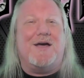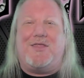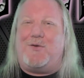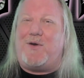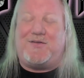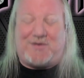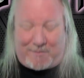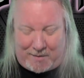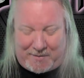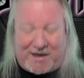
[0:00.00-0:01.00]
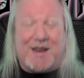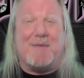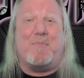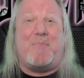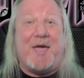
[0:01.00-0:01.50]
Otherwise, I might be
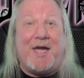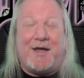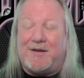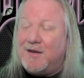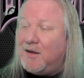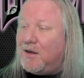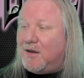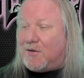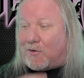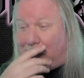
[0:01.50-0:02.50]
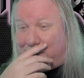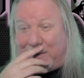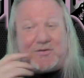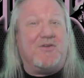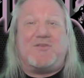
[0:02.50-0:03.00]
getting banned. Or I would
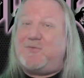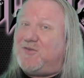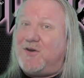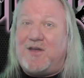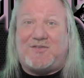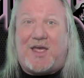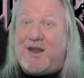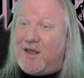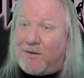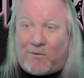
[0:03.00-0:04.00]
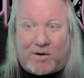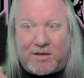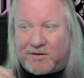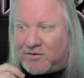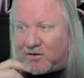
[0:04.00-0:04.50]
have to do some serious editing, one
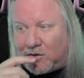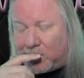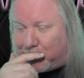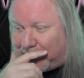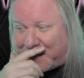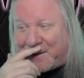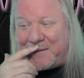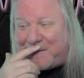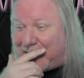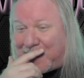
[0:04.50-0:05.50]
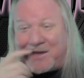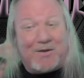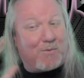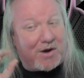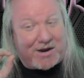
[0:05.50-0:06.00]
of the two. But uh, yeah,
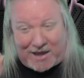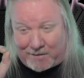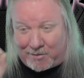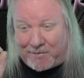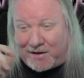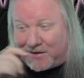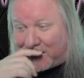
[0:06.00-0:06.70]
good work, cameraman.